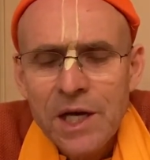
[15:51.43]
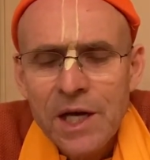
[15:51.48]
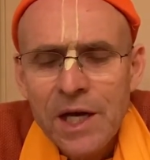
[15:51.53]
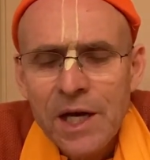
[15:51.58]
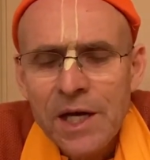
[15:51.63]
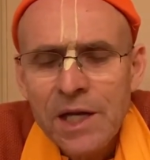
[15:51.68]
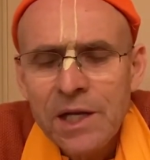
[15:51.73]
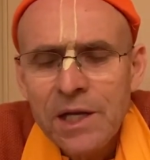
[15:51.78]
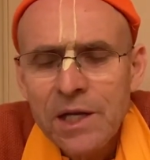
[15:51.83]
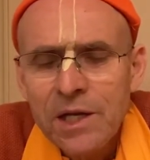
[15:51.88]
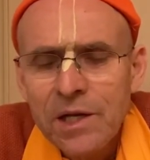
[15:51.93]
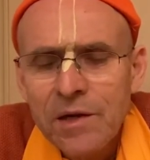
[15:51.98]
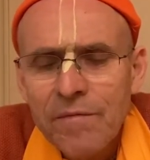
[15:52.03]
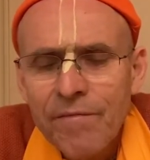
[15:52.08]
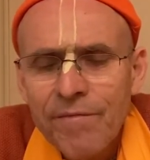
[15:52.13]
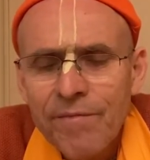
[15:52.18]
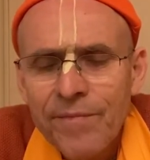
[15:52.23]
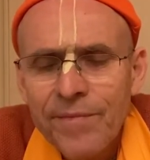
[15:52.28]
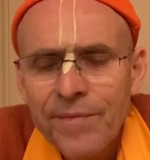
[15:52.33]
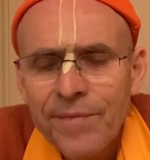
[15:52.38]
And
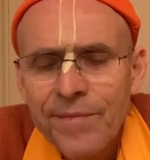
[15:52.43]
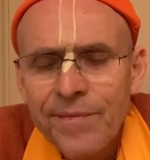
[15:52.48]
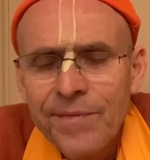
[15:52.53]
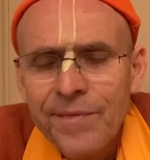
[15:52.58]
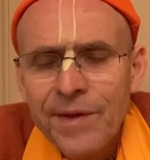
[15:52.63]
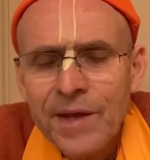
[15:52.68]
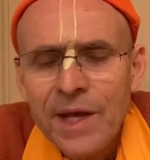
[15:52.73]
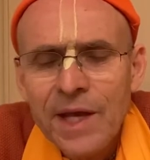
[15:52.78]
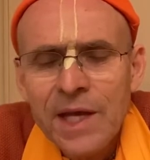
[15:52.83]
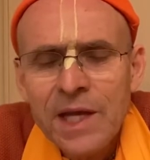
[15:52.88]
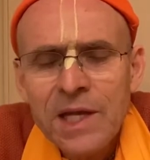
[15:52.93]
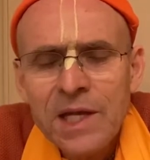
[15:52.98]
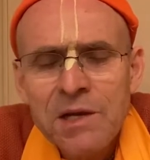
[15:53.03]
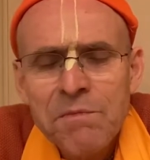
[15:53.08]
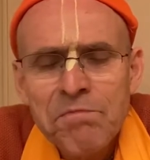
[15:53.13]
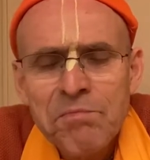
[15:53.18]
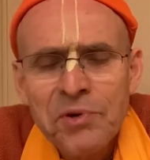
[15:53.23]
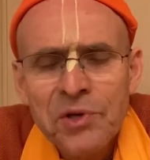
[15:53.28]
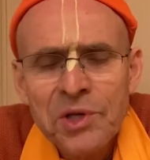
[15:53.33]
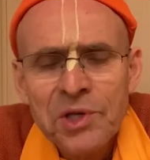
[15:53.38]
he
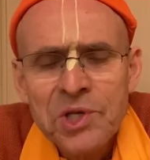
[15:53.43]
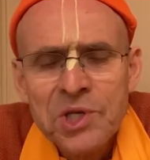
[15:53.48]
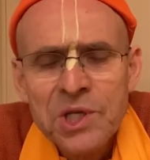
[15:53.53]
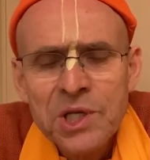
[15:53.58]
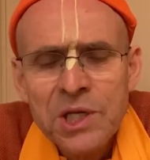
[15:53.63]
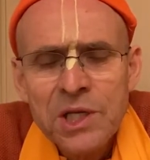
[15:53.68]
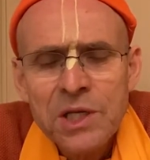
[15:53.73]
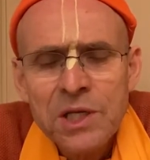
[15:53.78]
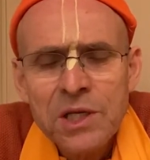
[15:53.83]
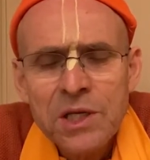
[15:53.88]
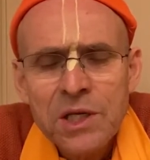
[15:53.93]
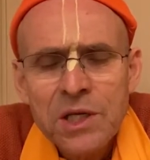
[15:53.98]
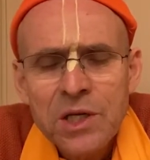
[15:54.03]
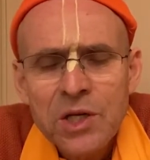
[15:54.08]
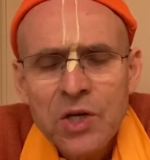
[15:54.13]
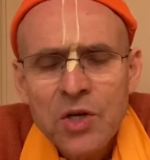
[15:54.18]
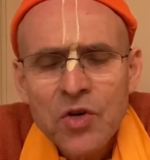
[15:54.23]
personally